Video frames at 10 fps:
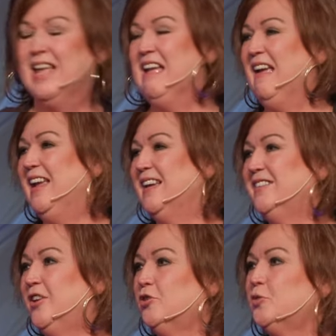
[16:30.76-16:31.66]

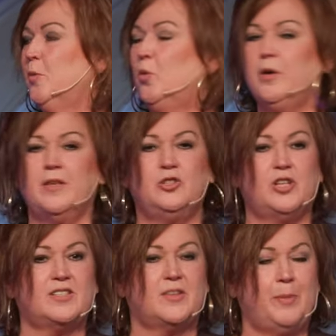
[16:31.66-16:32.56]
And there's more than
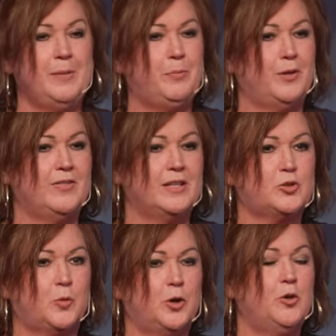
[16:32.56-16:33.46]
just the people in
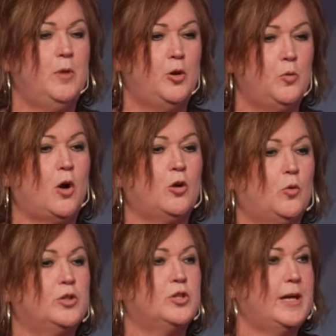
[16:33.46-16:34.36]
this room who are
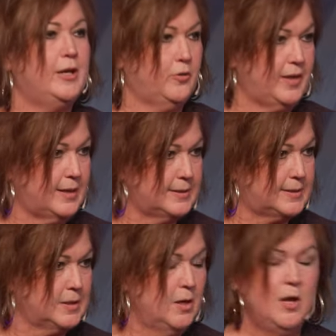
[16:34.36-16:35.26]
going to hear
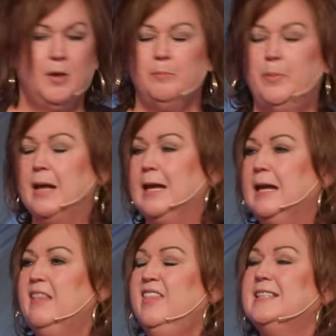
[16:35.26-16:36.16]
this. But
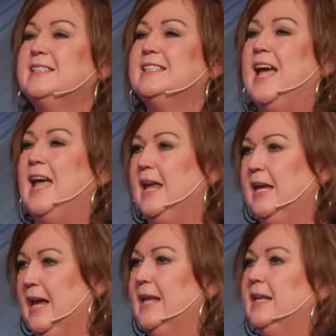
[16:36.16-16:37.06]
in this
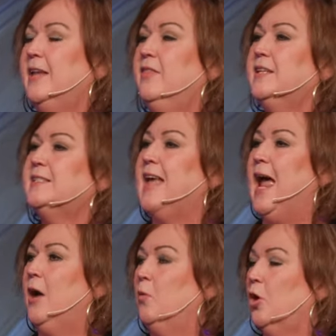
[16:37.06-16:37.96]
day and in this
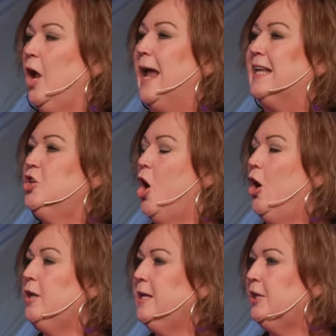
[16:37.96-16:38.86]
hour, a
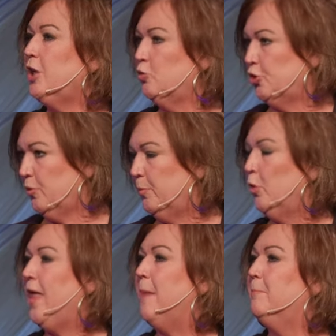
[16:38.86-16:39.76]

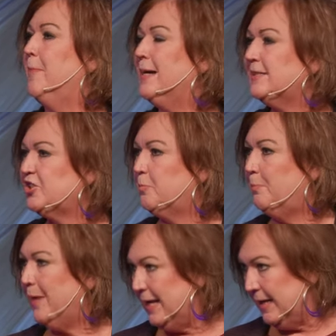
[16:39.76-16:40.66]
non-negotiable that must
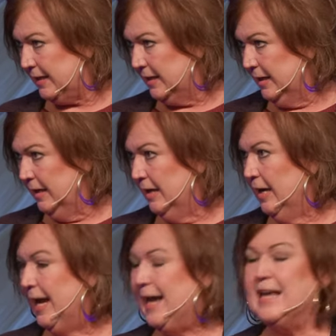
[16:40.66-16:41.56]
be
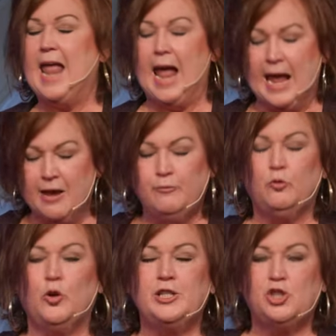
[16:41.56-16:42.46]
in
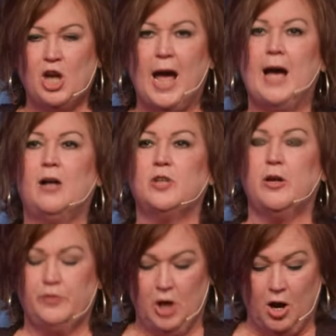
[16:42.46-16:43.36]
every child
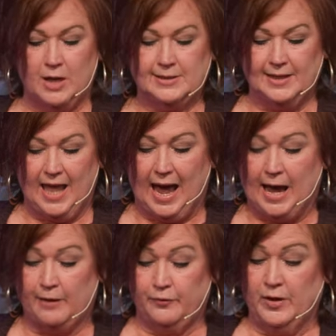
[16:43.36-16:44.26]
of God's
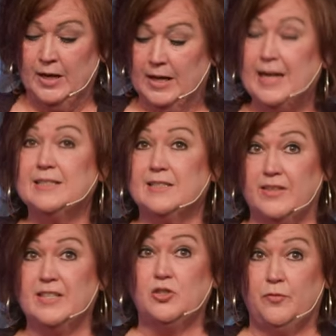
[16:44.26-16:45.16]
life is
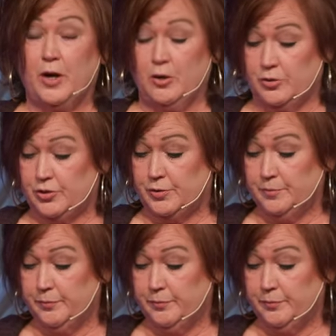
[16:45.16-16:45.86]
this verse.